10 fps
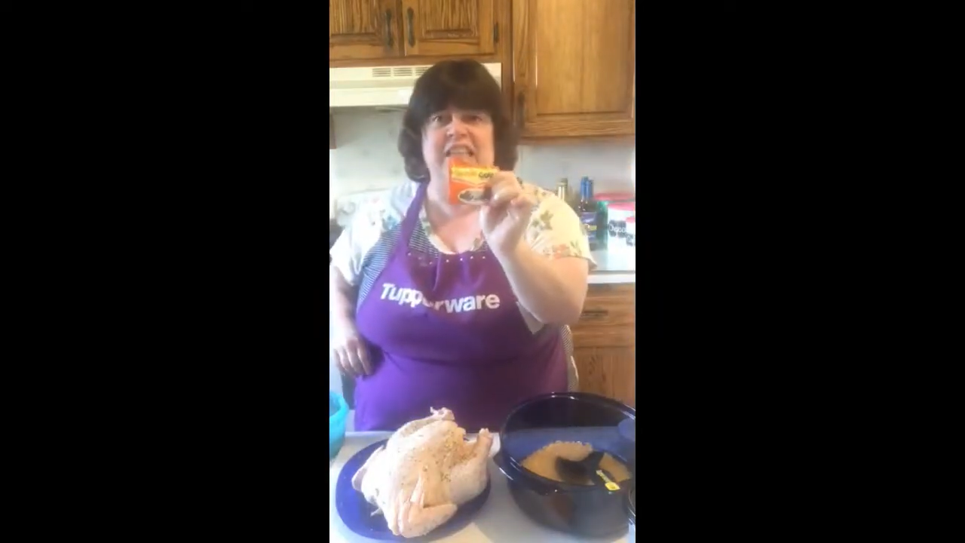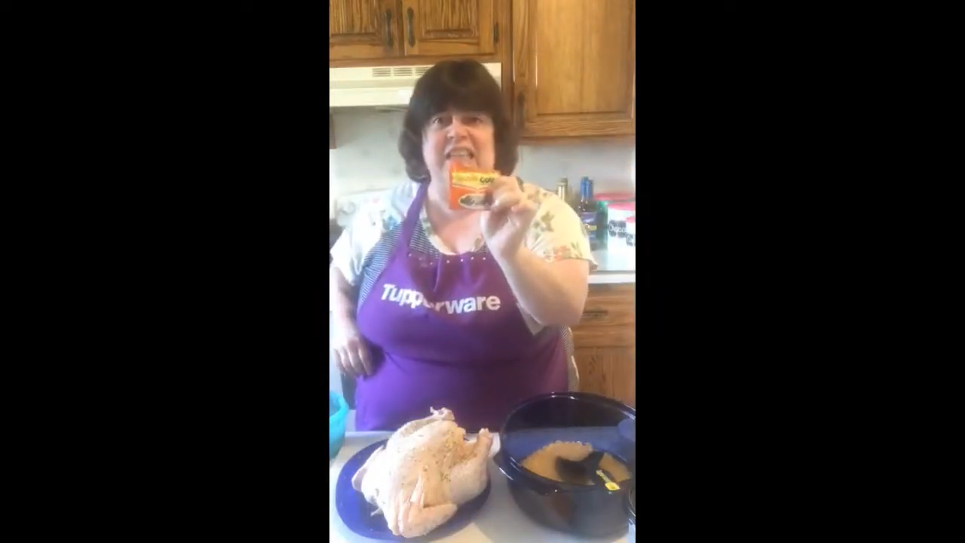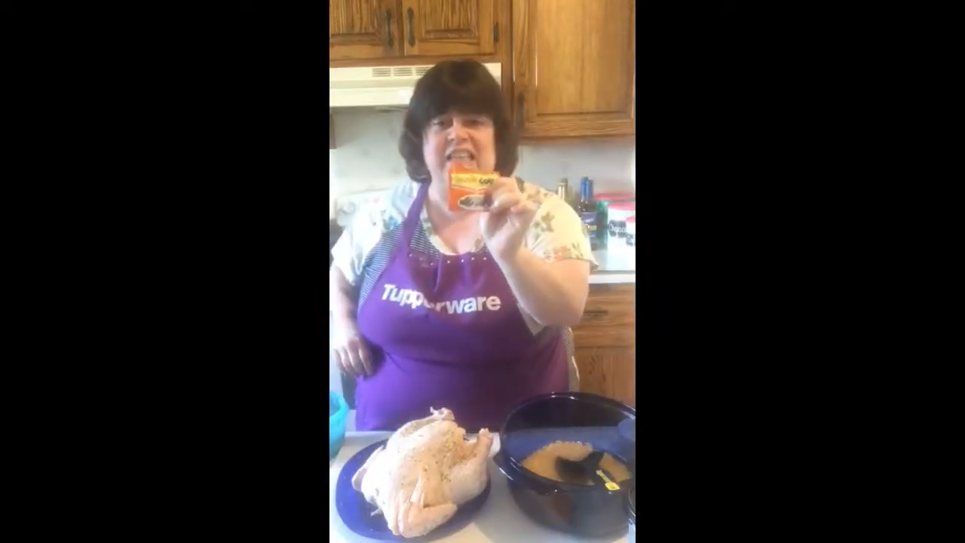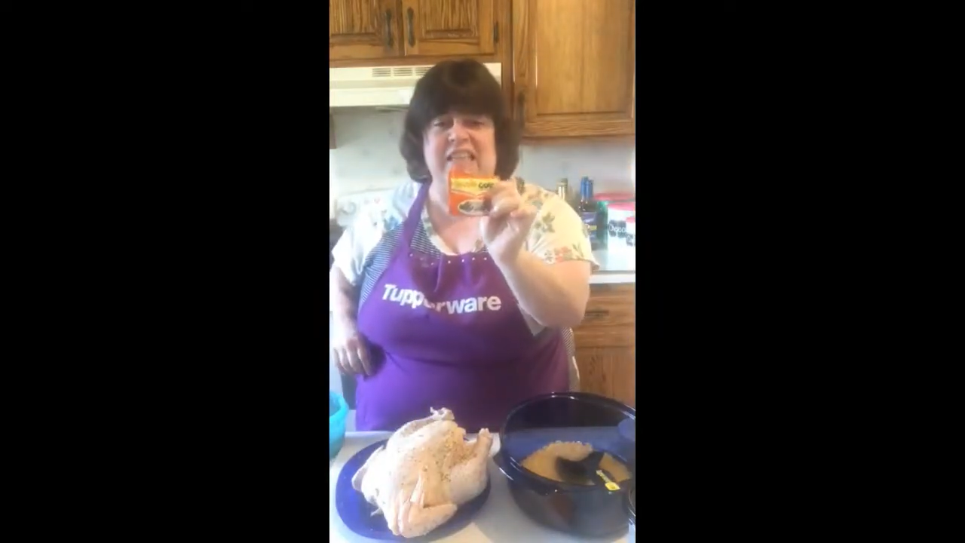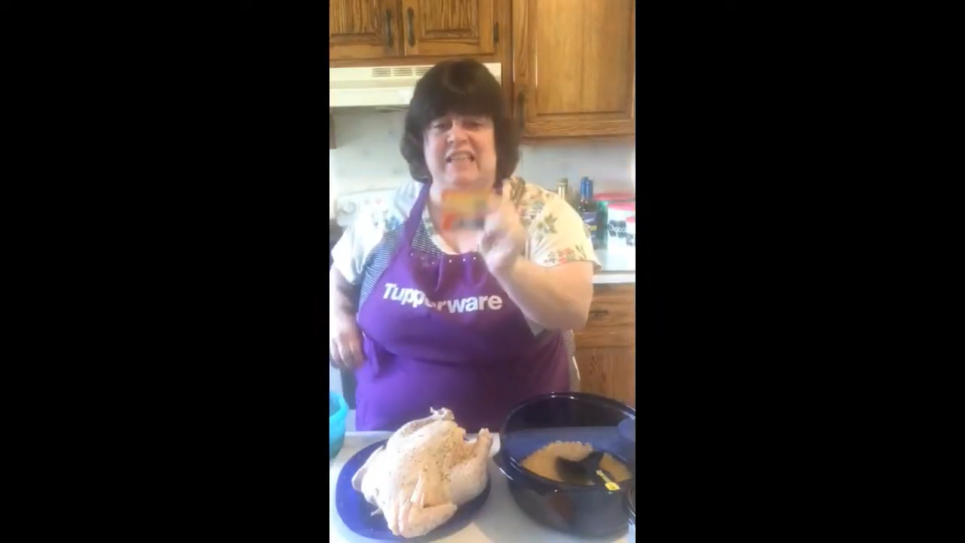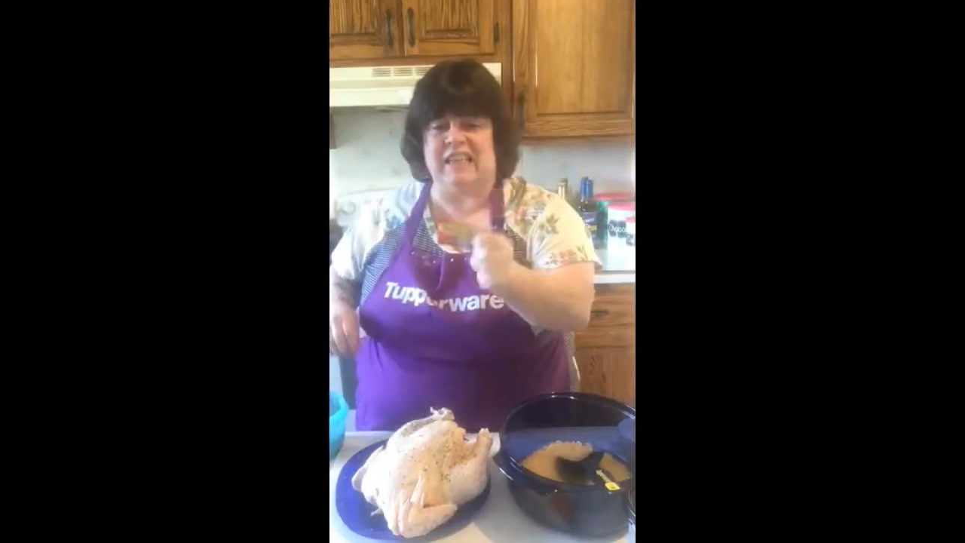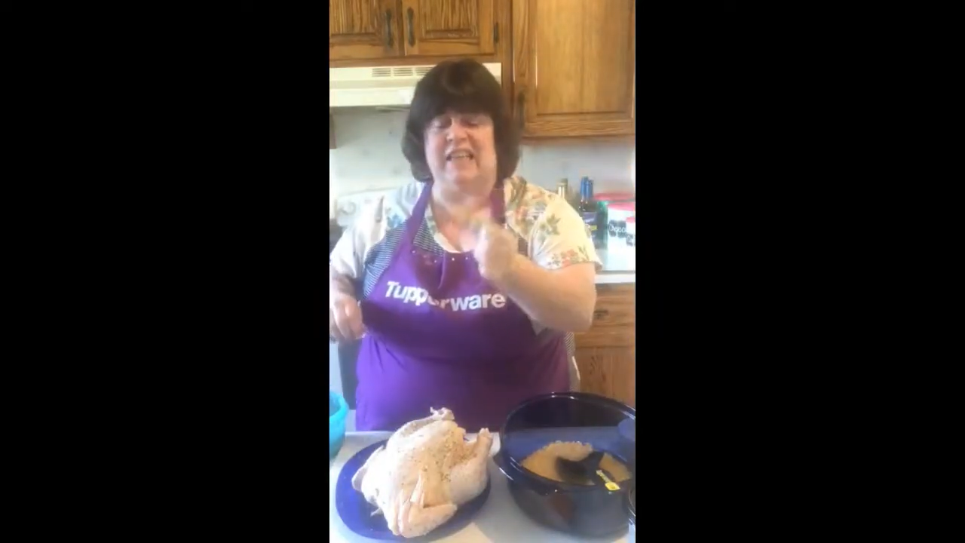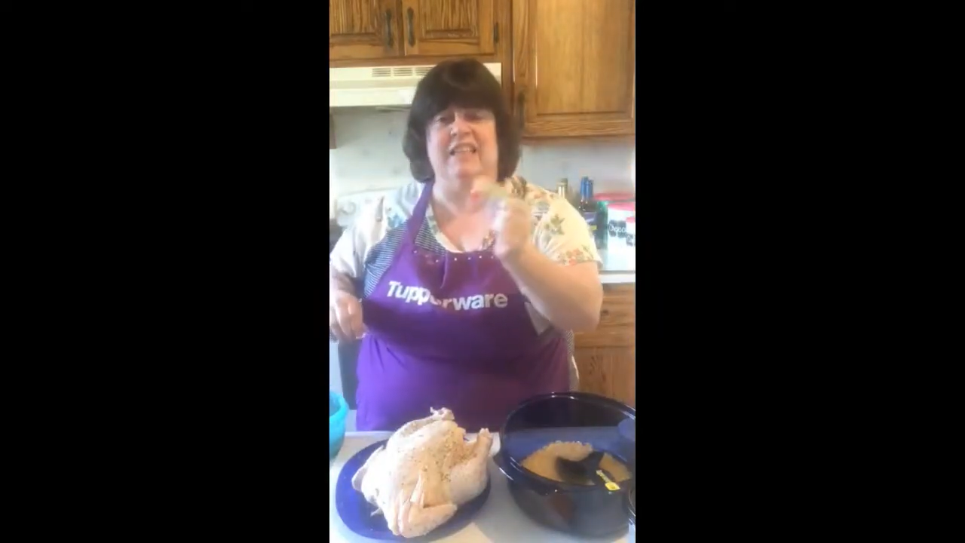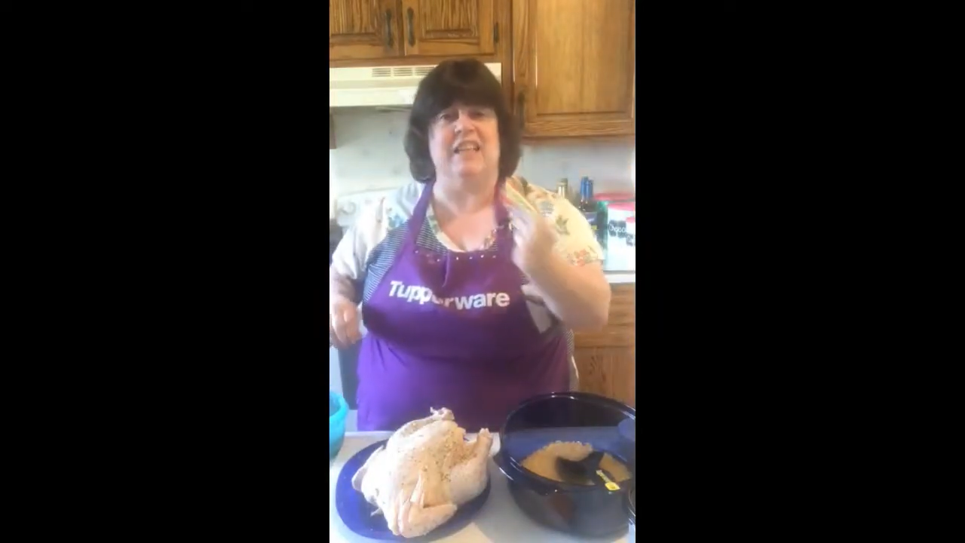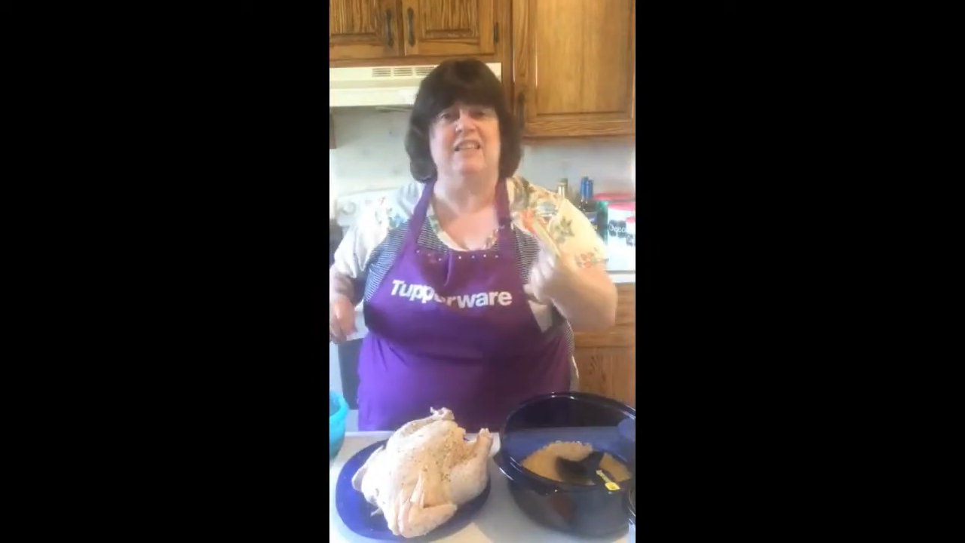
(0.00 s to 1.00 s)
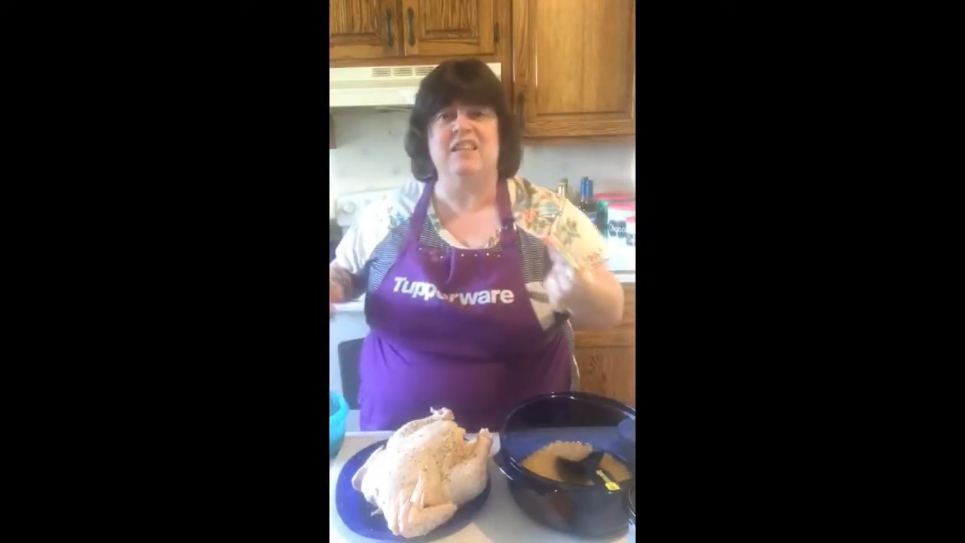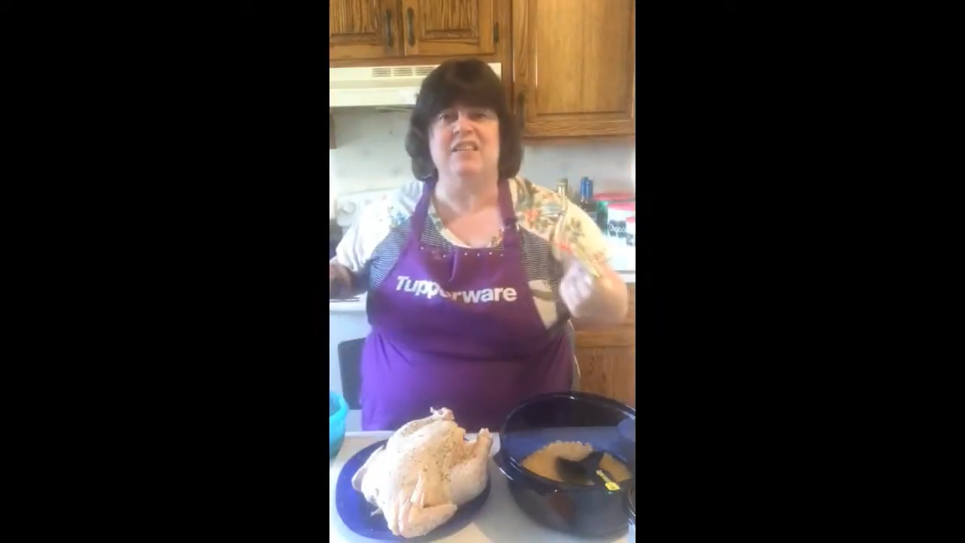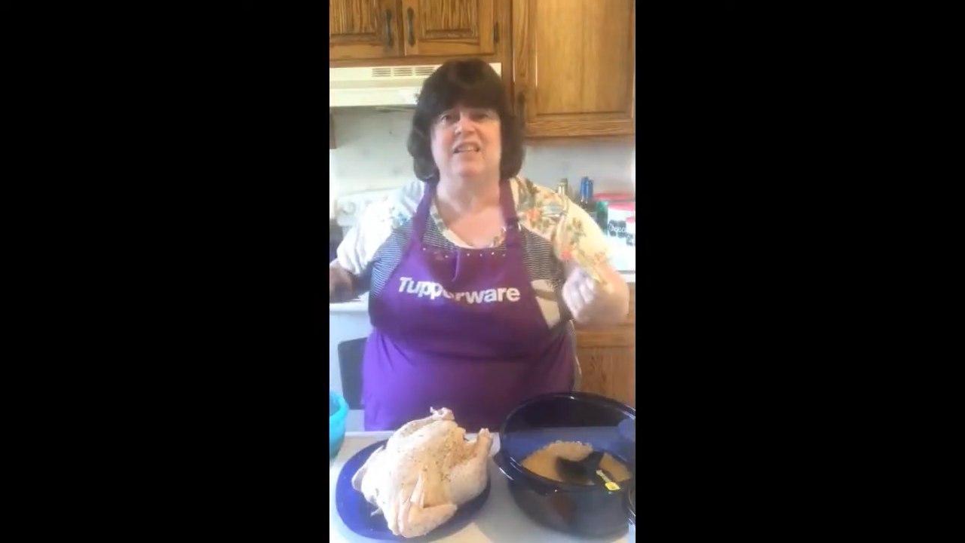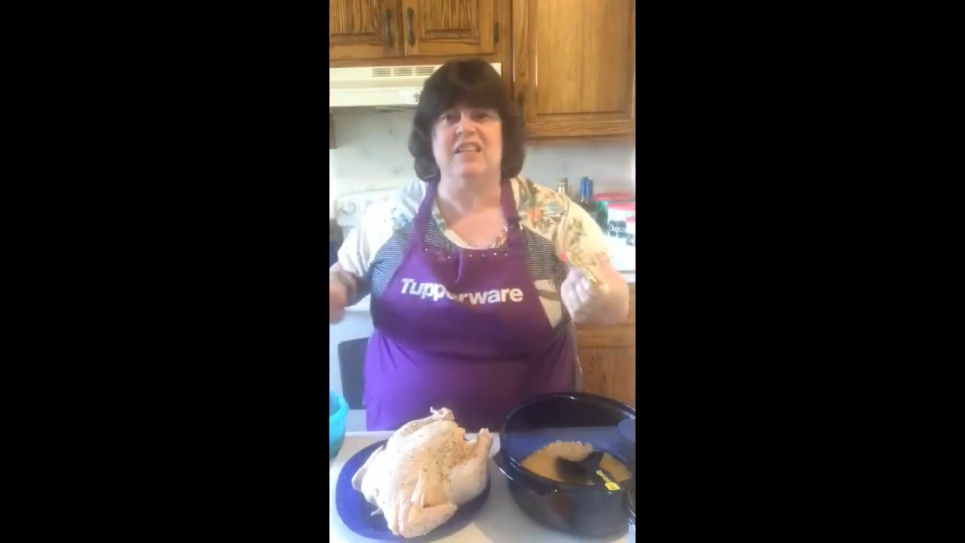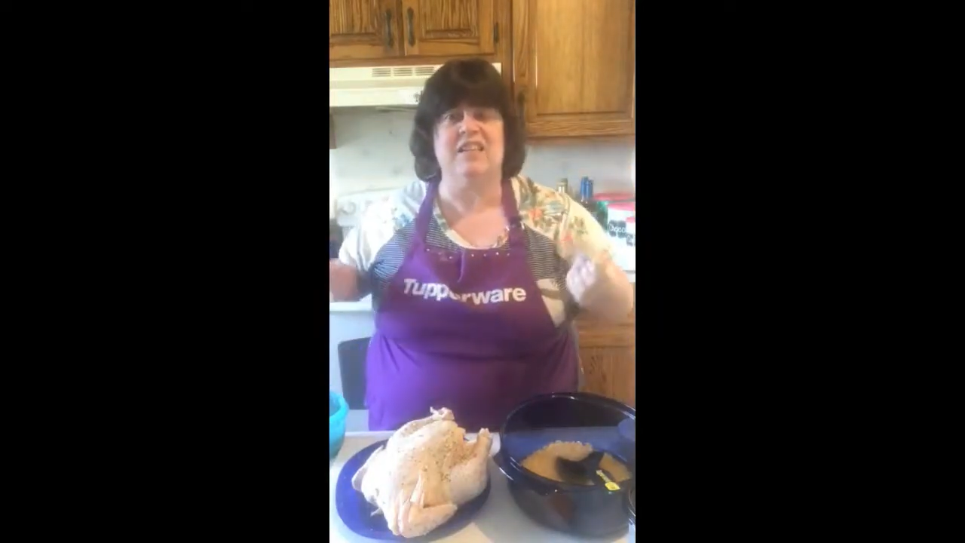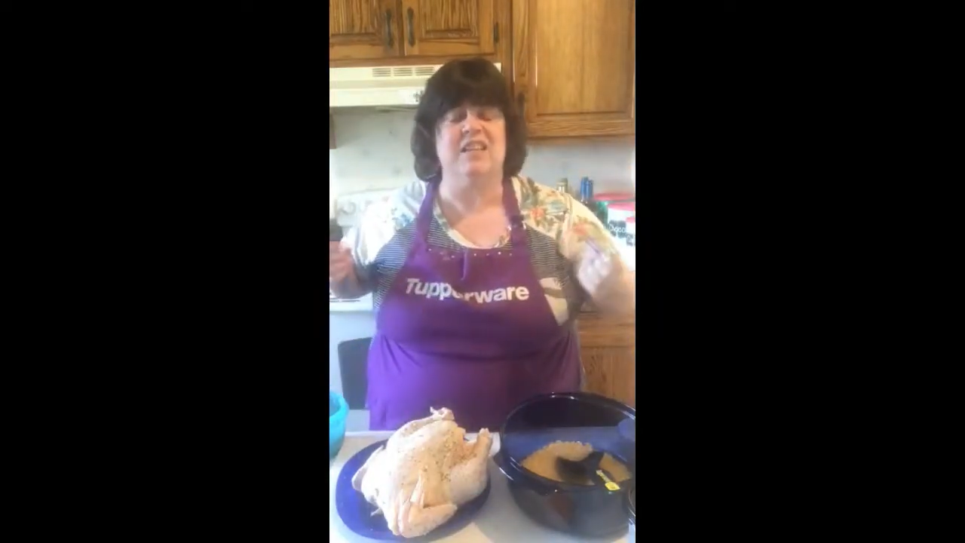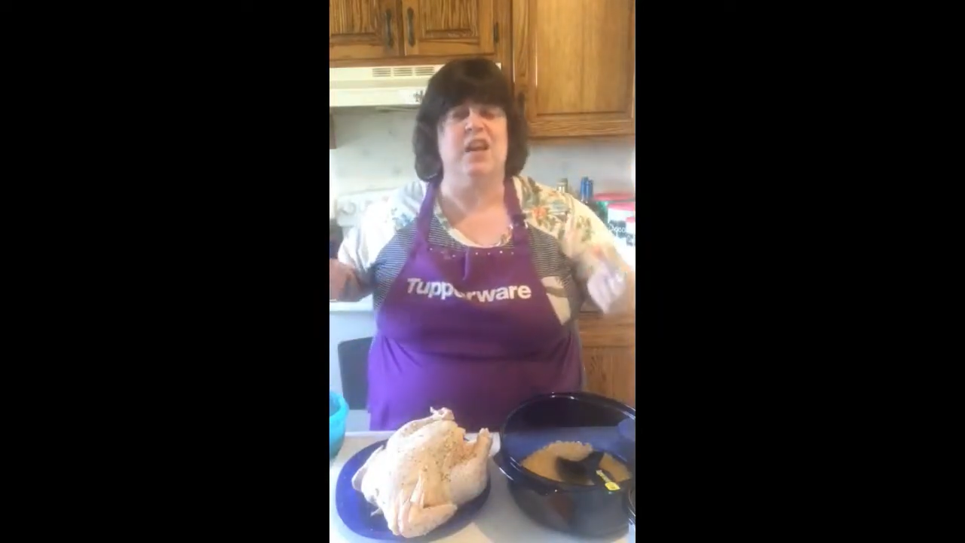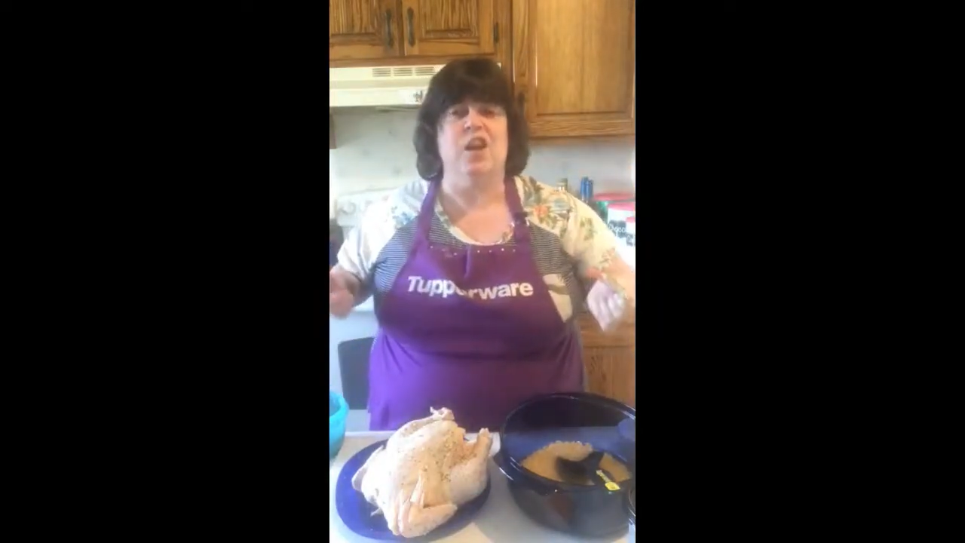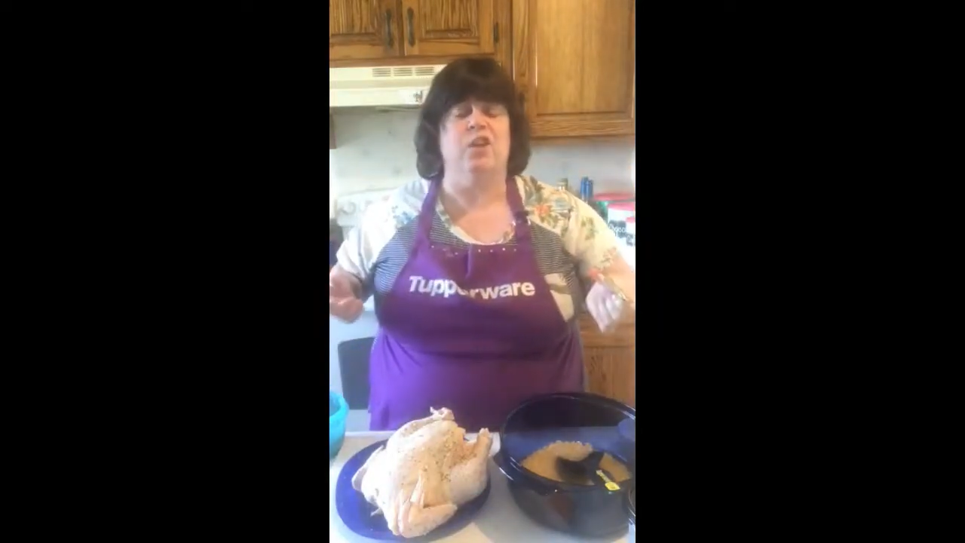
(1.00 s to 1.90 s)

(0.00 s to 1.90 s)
seasoning. Szechuan seasoning,